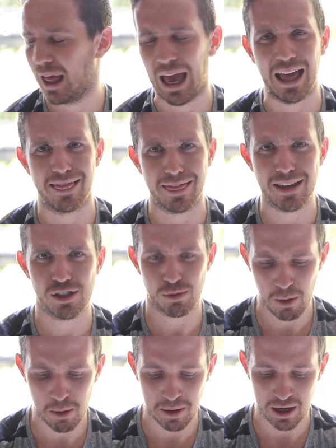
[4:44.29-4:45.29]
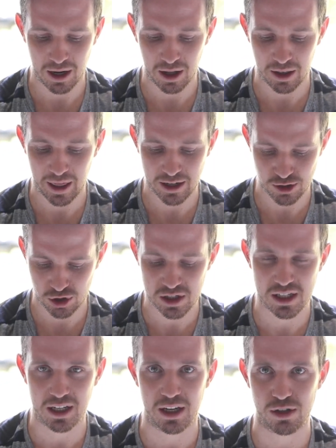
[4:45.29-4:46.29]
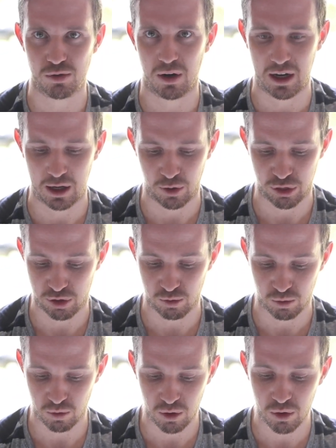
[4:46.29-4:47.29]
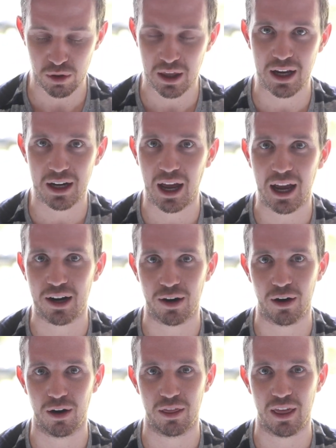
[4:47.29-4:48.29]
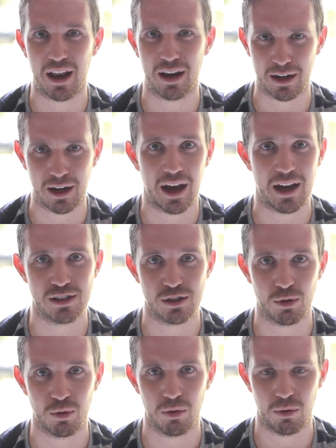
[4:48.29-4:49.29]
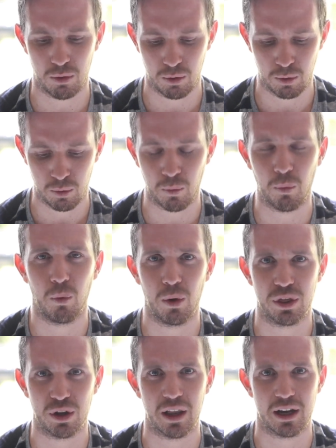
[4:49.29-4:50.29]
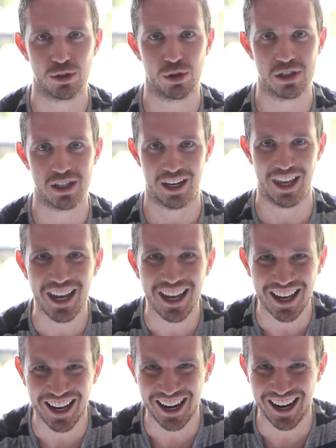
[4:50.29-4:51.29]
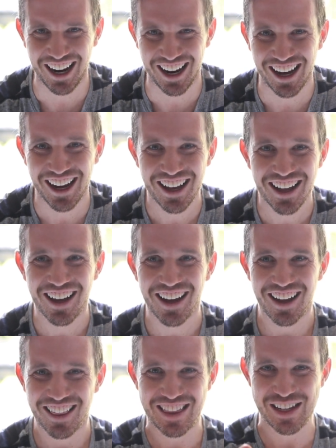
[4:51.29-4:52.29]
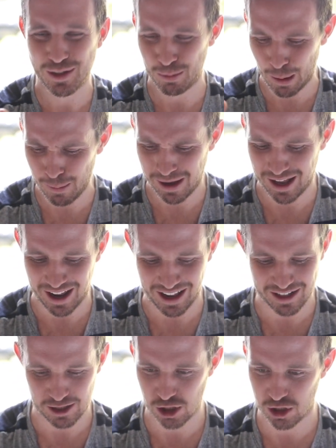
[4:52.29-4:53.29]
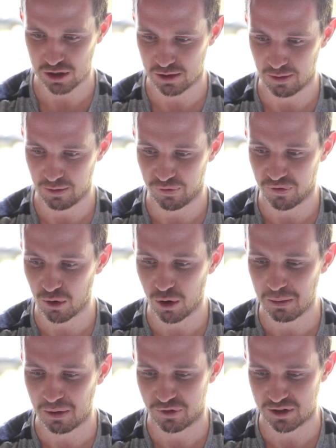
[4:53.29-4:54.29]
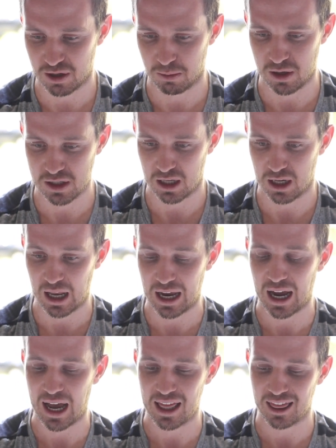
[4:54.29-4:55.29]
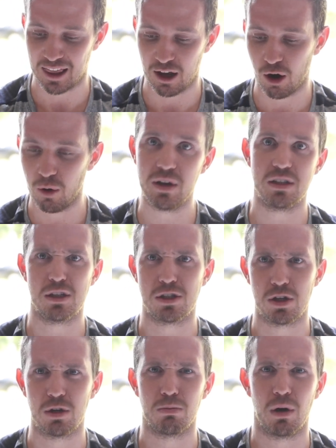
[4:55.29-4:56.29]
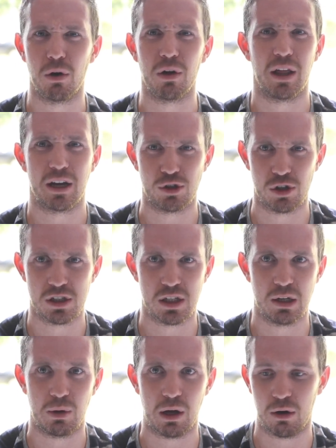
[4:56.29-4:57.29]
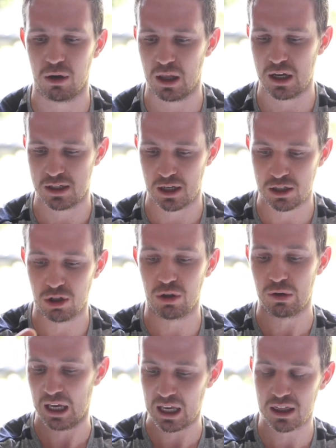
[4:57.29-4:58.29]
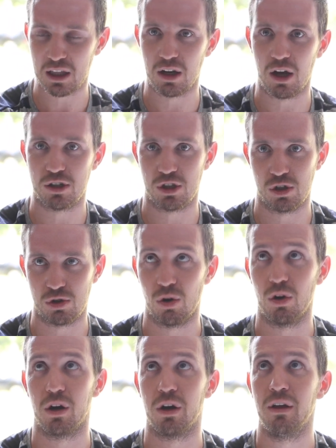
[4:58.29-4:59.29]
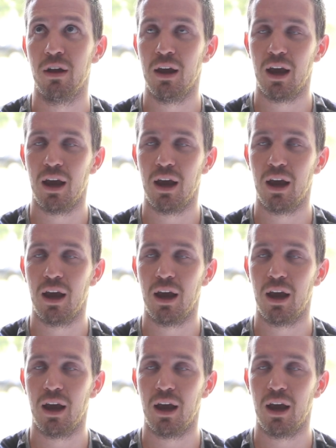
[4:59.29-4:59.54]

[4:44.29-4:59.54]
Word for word: At this moment, electricity is running through the igniter that ignites with electricity. This moment just floored me for some reason. Like, I always assumed no electricity would go to this until you hit the launch controller,